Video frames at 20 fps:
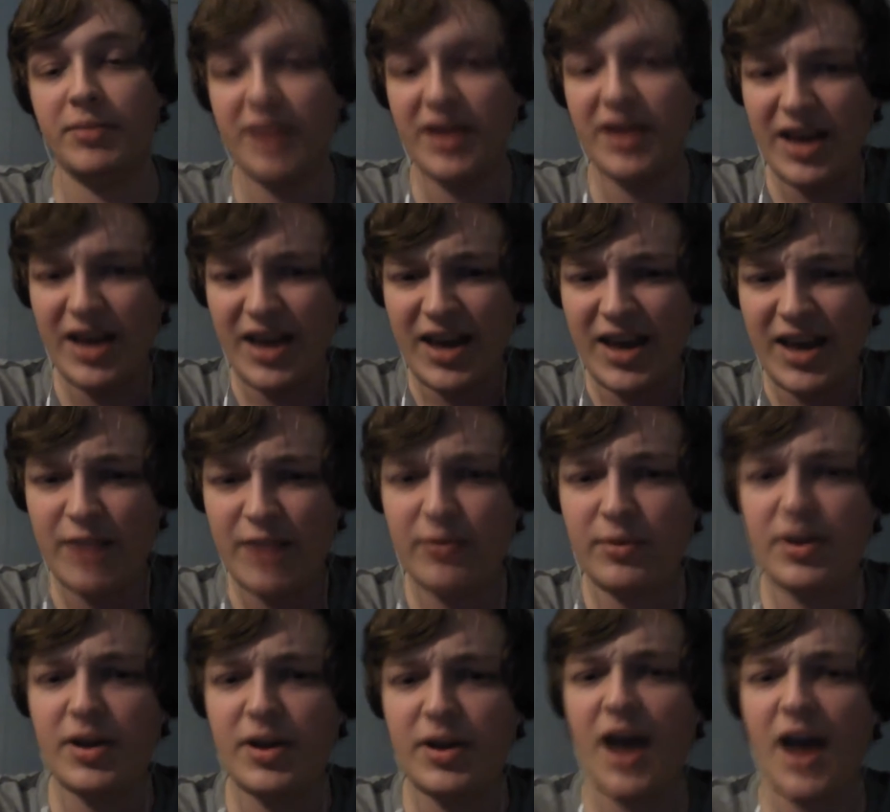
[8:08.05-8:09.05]
But
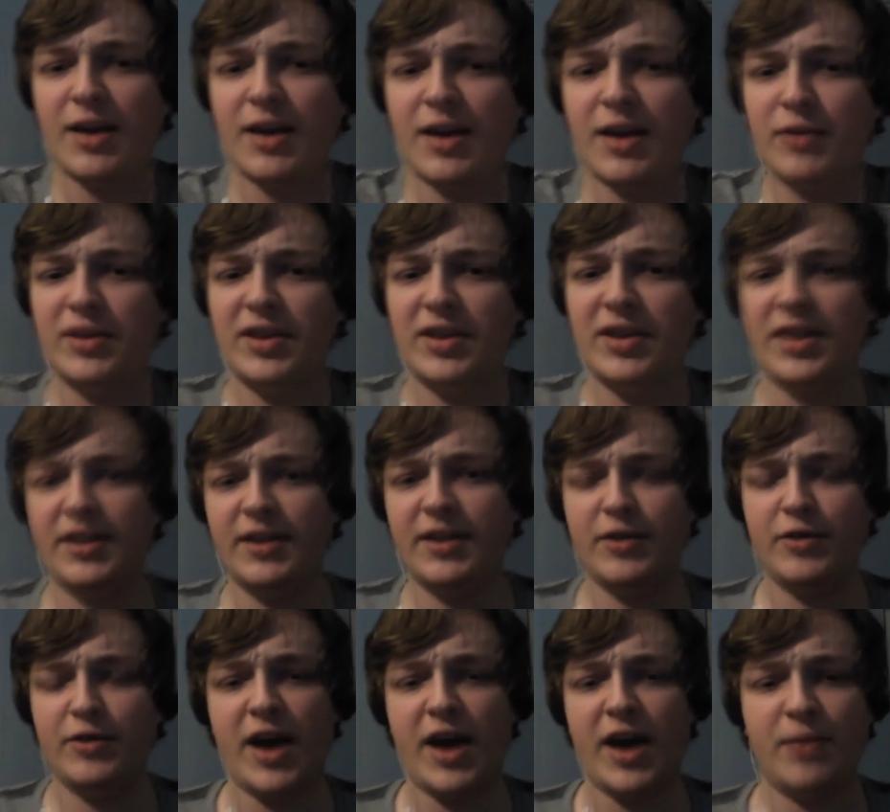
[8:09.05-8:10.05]
I really think
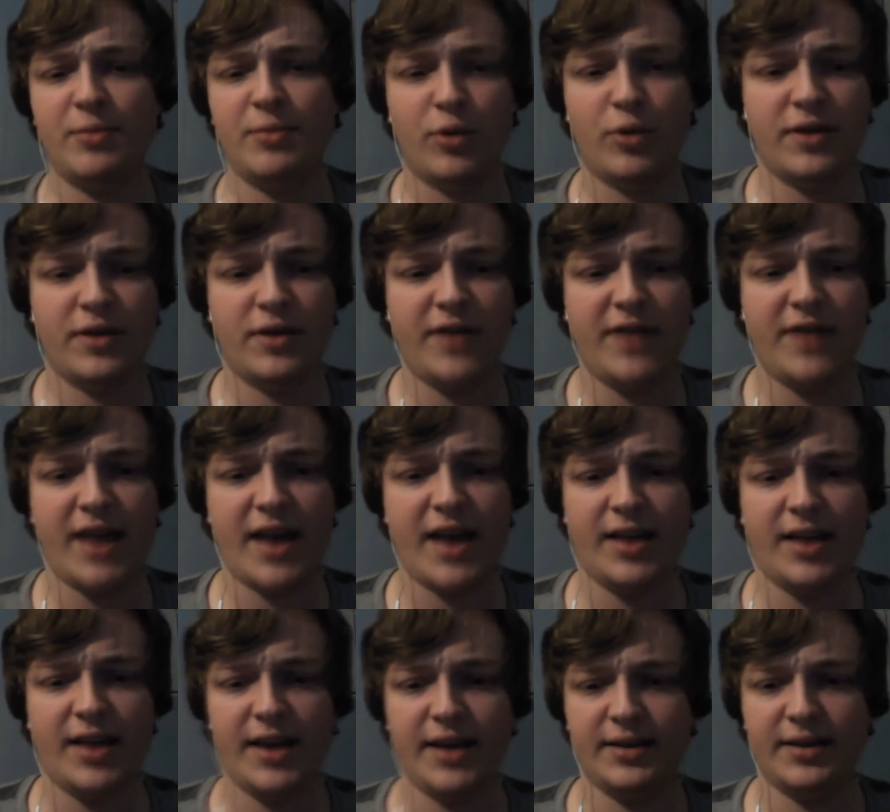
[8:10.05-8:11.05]
if you had more of
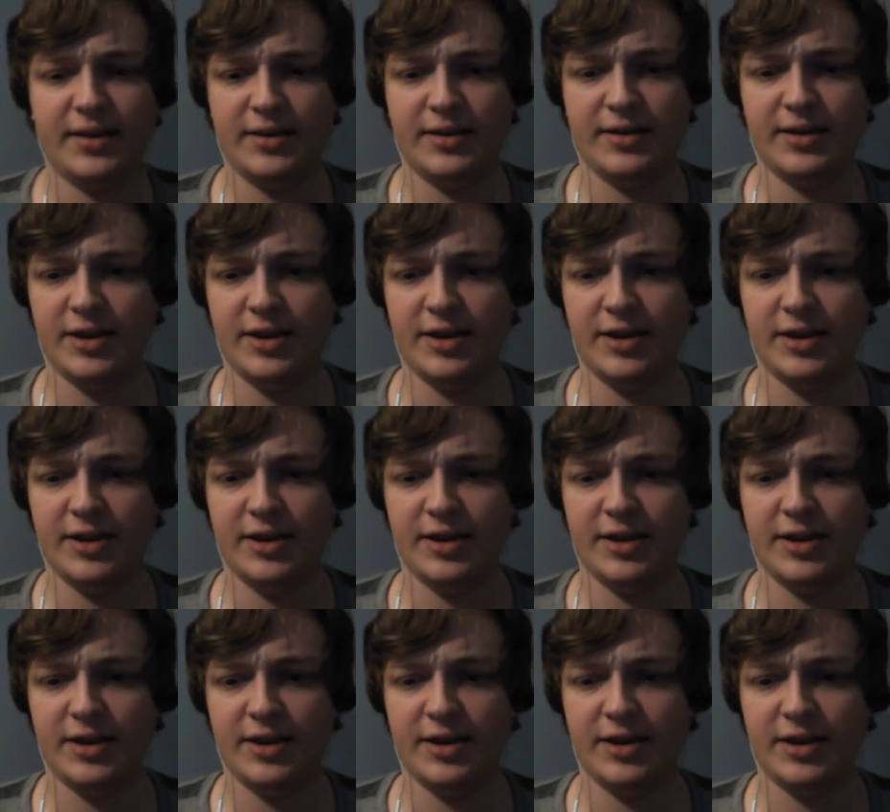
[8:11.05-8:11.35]
that like